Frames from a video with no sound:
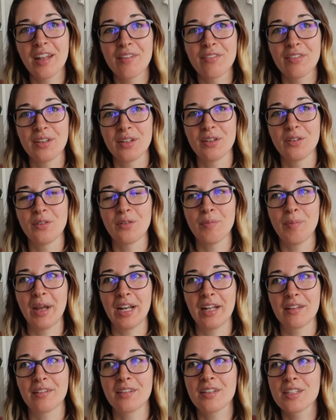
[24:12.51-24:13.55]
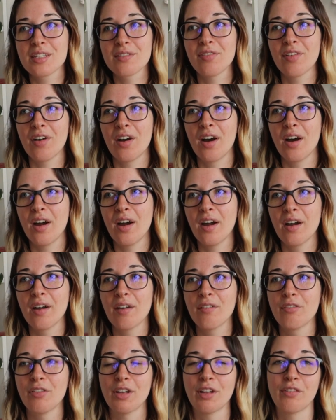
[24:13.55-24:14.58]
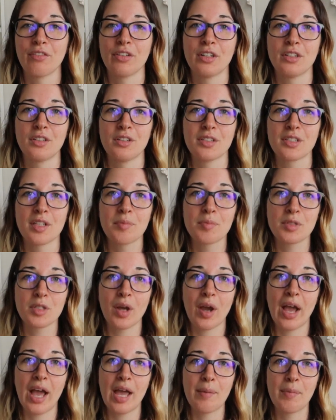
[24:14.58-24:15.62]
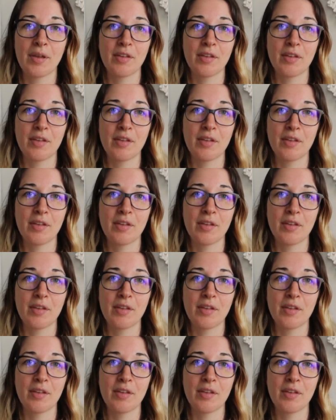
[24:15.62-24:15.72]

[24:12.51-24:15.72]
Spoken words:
If you made it this far, feel free to subscribe.